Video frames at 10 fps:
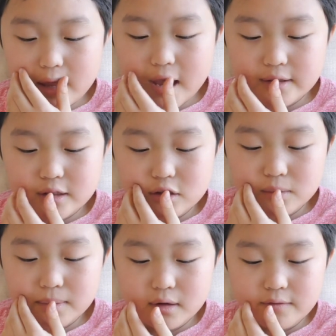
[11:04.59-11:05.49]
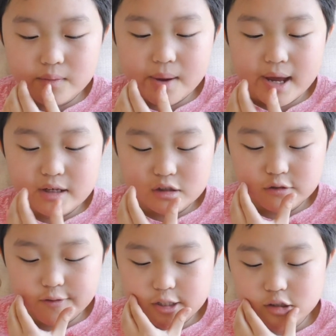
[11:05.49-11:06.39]
They had disappeared from Hai's
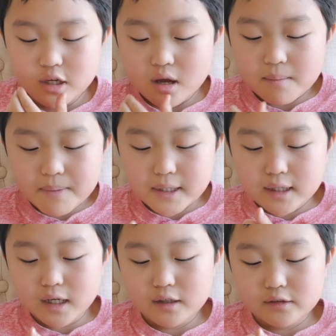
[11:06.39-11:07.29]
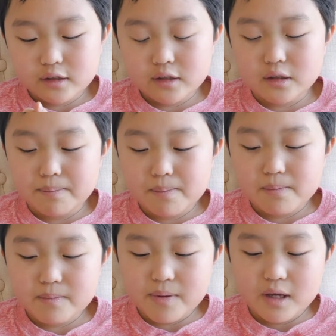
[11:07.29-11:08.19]
face because
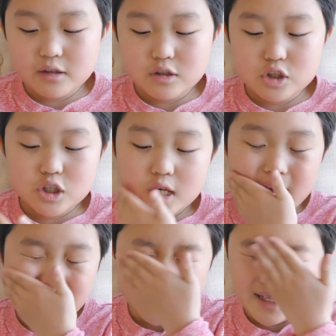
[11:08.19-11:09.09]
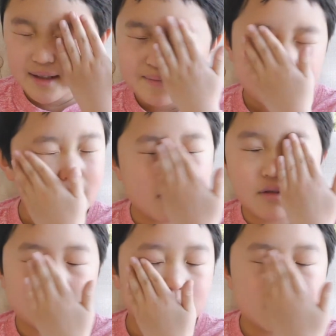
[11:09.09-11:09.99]
she had like, you
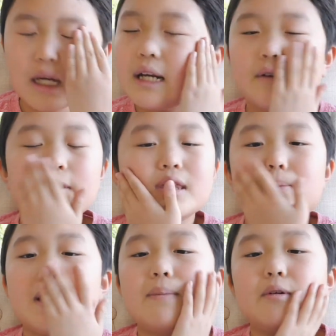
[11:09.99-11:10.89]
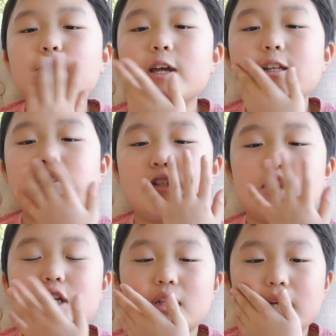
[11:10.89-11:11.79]
know, done it with the paper vanity.
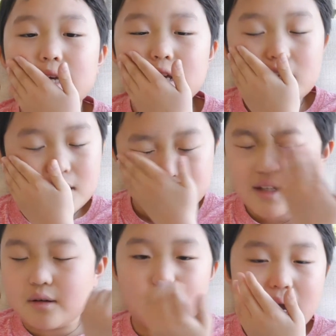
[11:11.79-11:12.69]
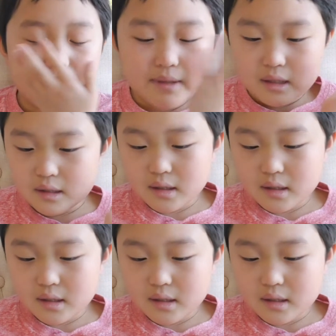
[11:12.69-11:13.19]
She had like, you know, wiped it.